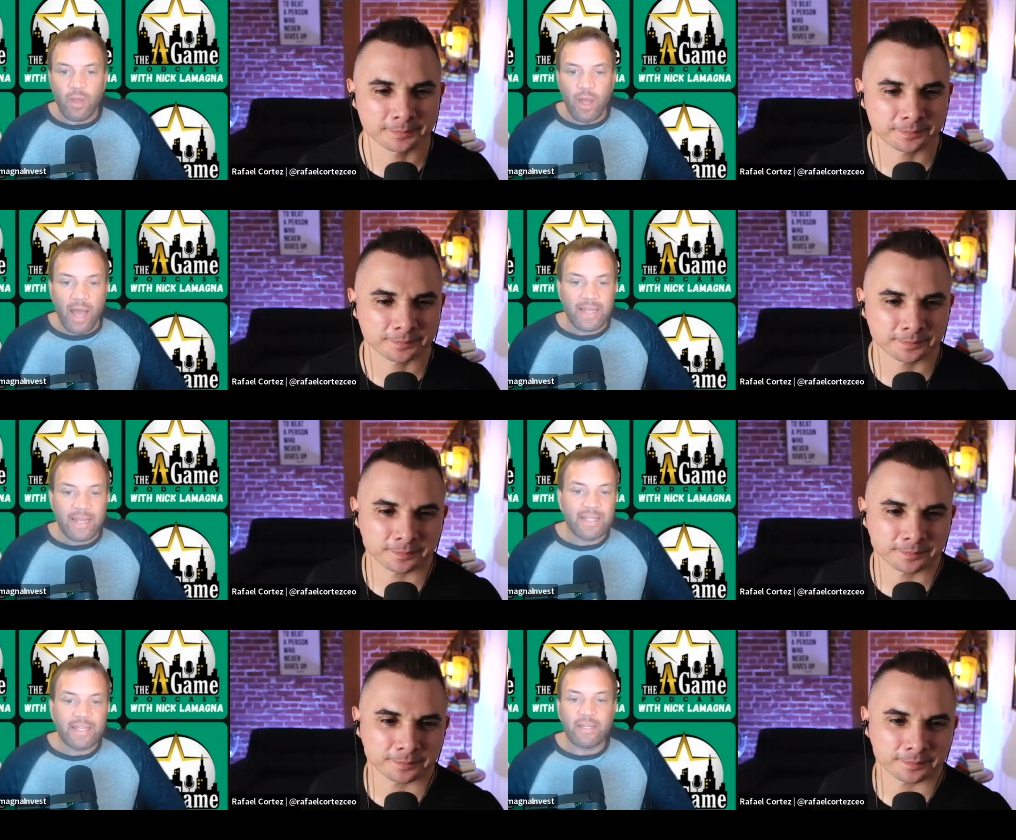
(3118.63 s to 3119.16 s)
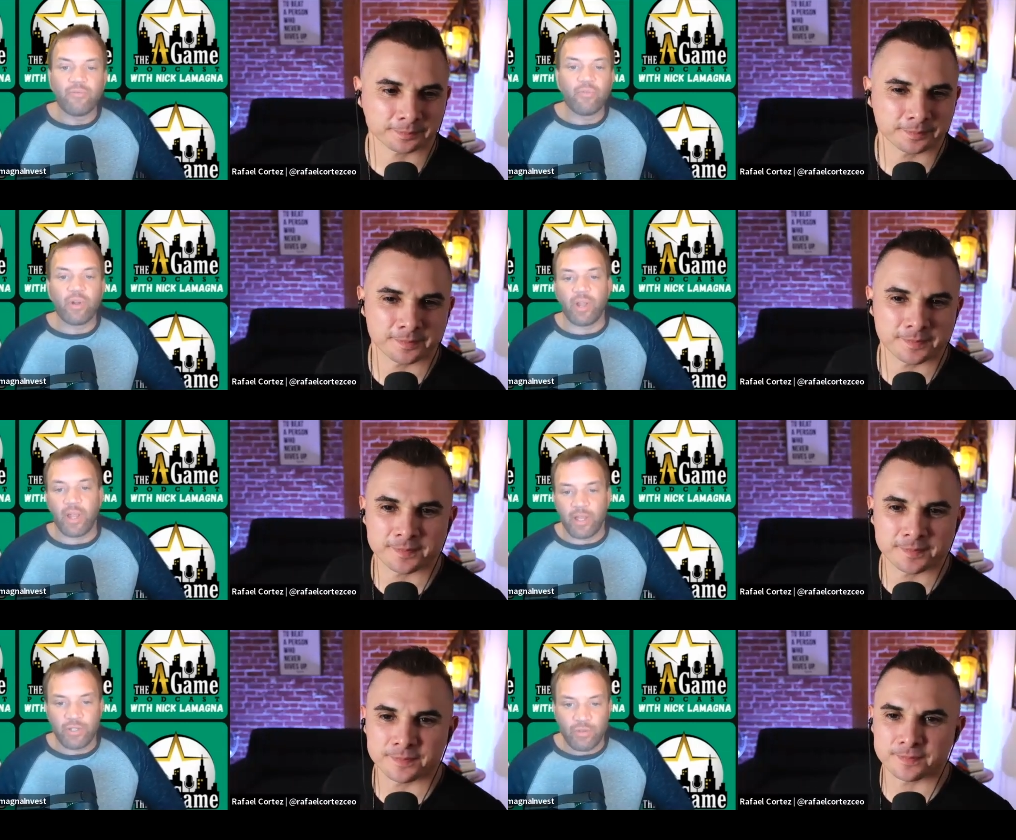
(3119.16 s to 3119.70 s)
Speaker 1: I didn't
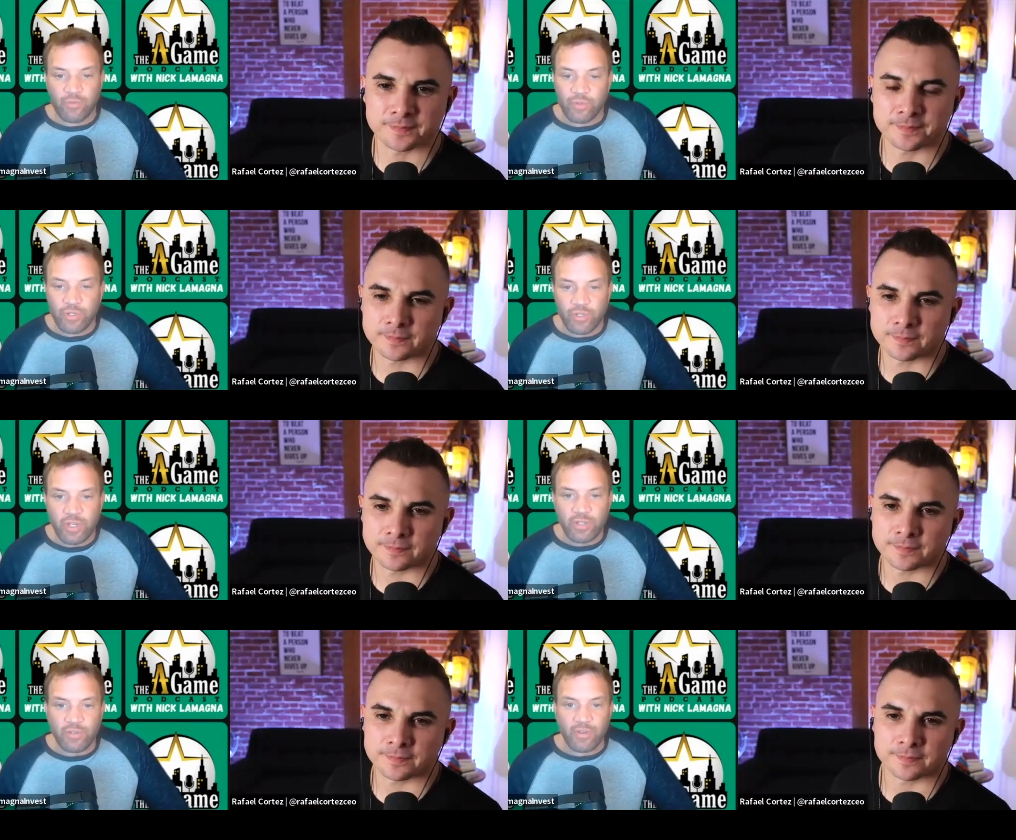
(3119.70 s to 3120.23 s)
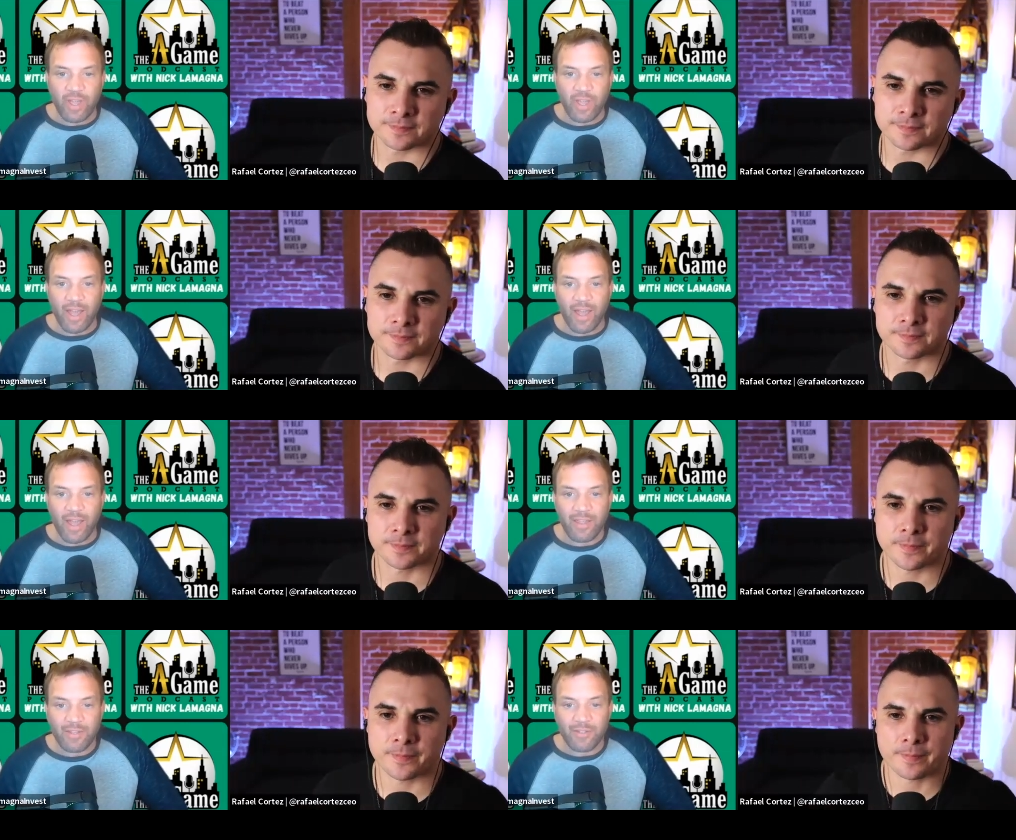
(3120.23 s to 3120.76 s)
realize you were a jiu-jitsu
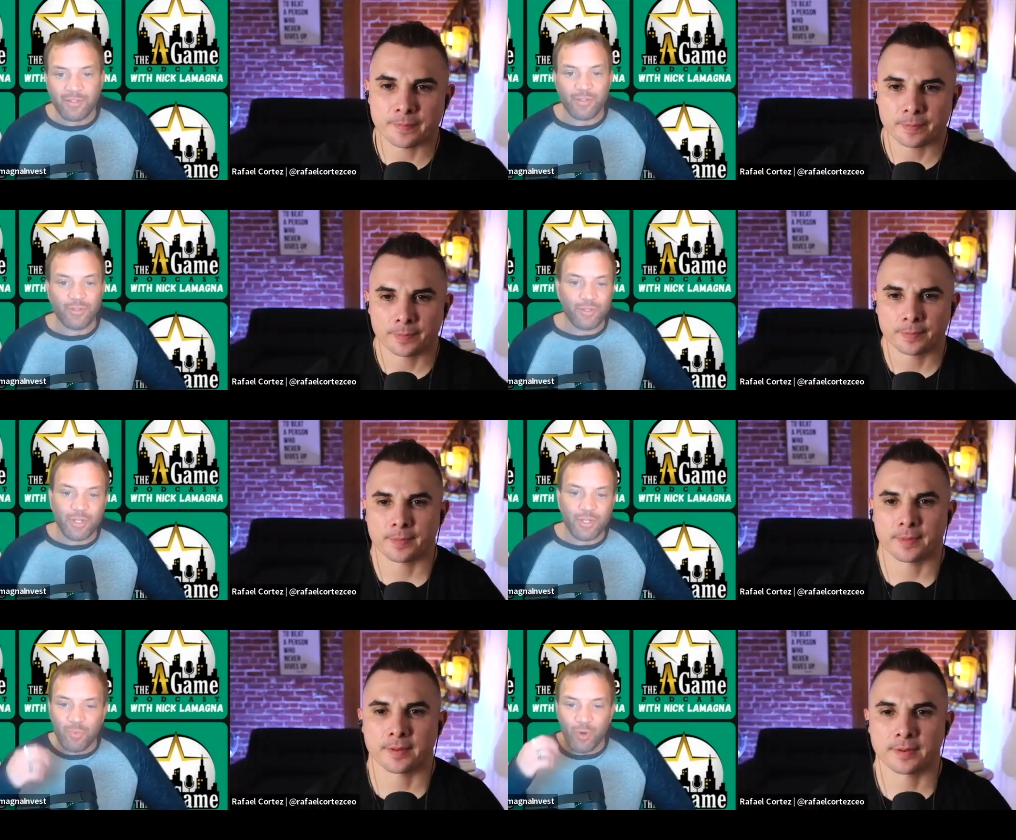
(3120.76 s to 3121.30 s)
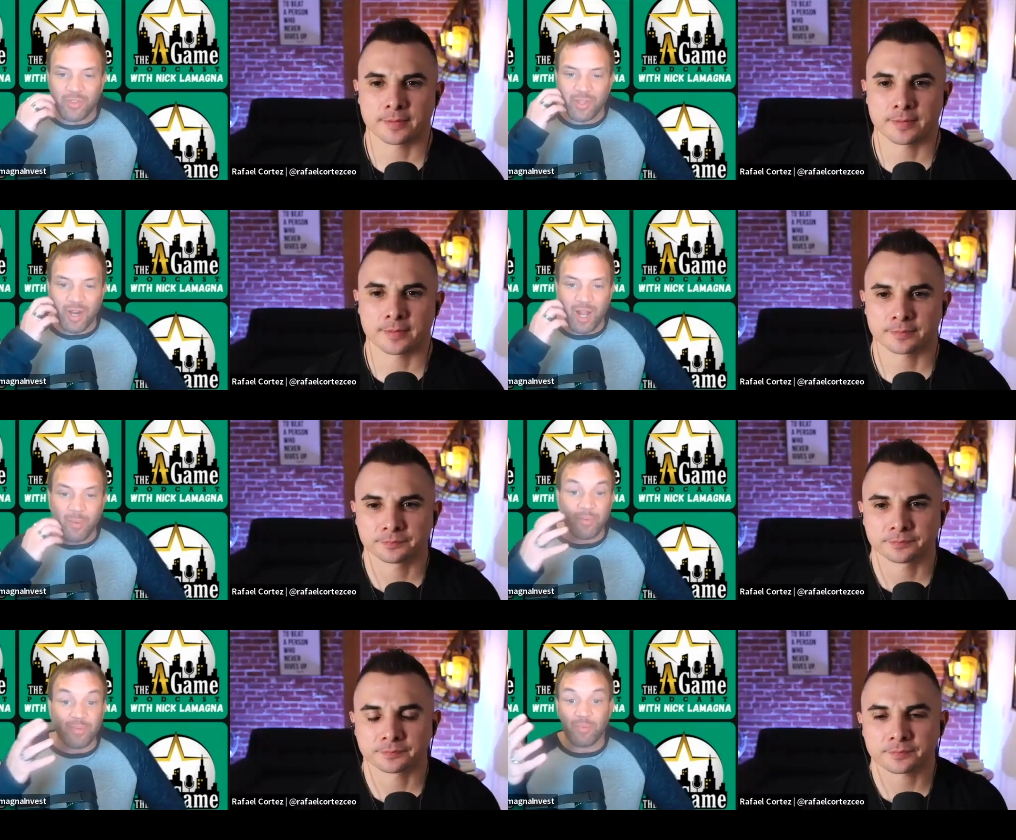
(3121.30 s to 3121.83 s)
guy until you just brought that
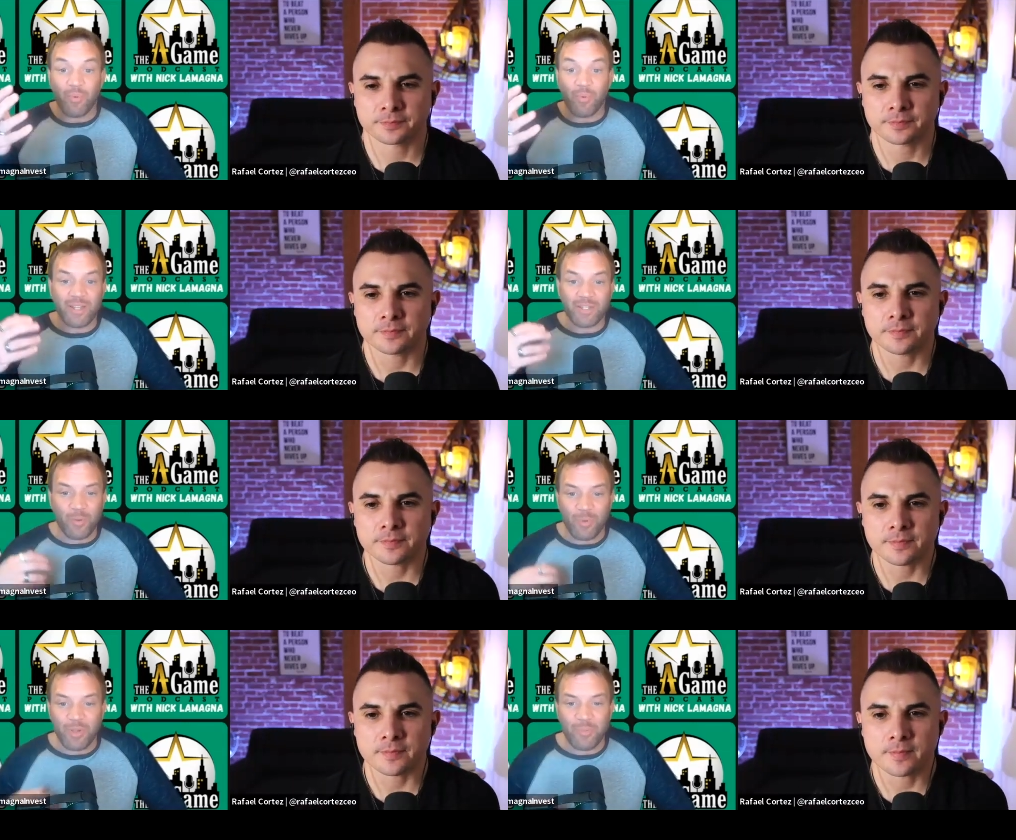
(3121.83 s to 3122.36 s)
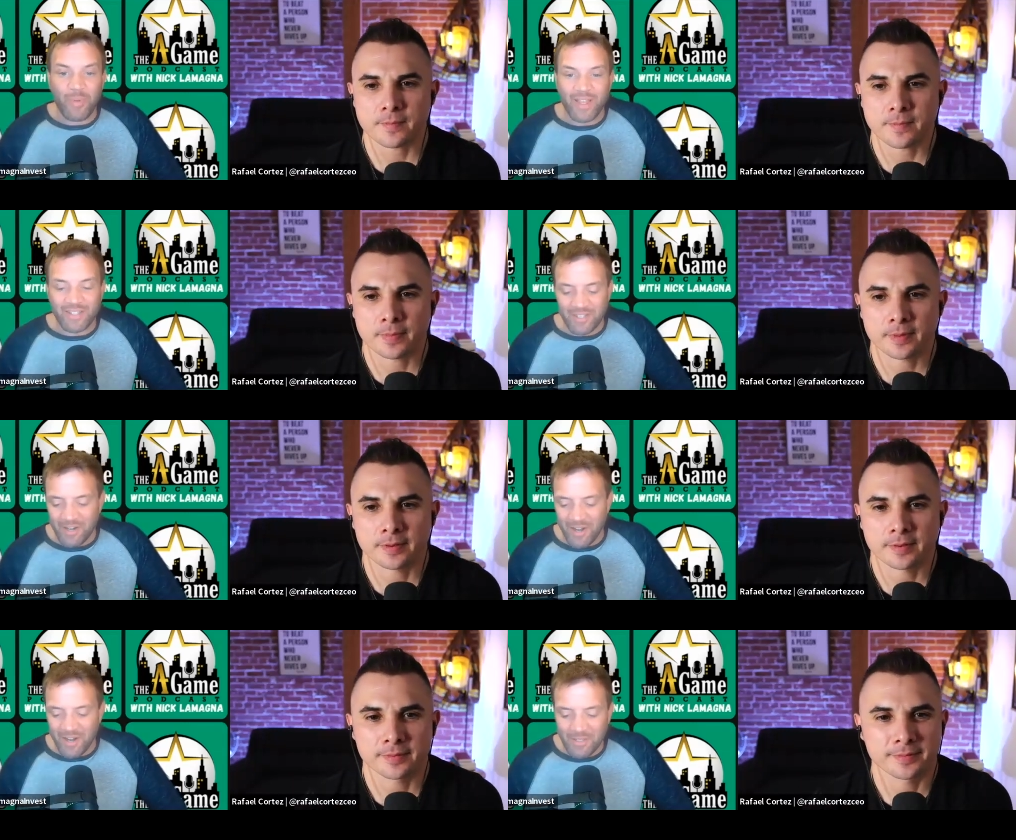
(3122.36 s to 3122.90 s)
up. I'm surprised nobody passed
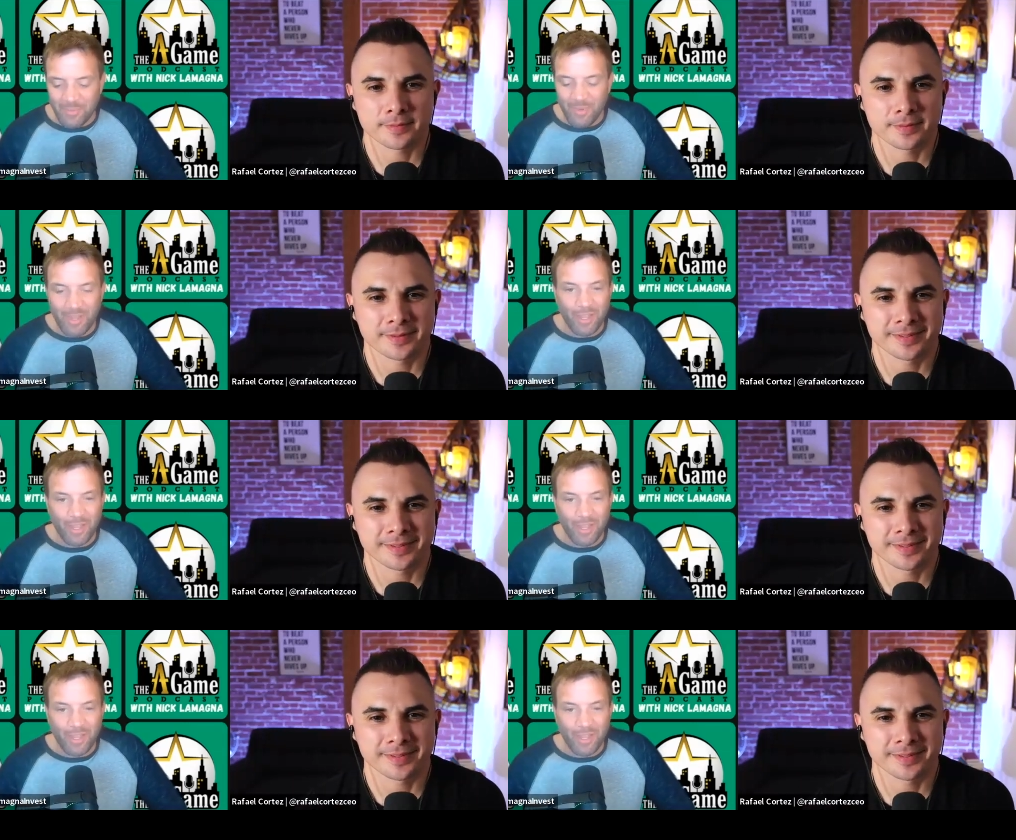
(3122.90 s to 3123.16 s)
that on to me,